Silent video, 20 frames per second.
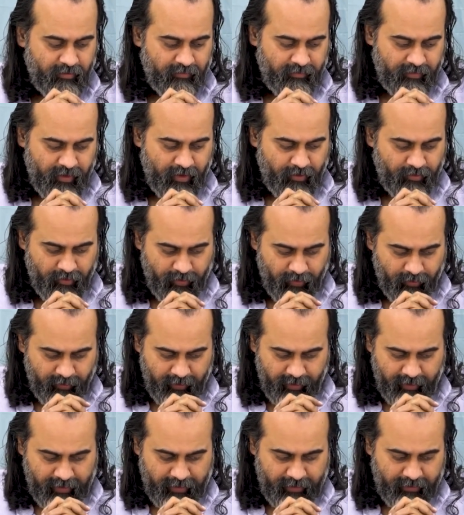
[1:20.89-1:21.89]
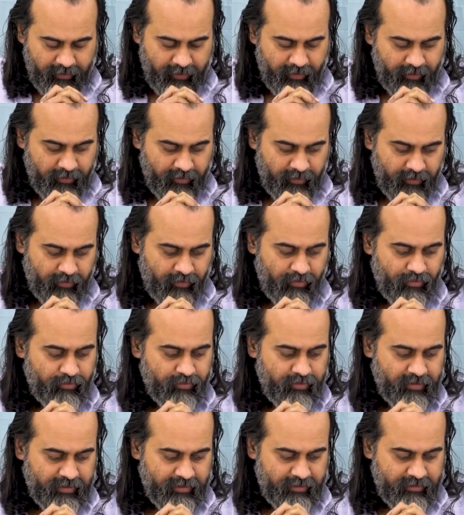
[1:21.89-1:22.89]
without knowing anything in the
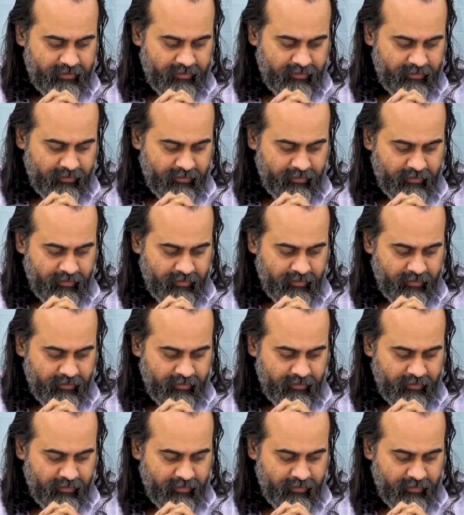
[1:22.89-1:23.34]
true sense.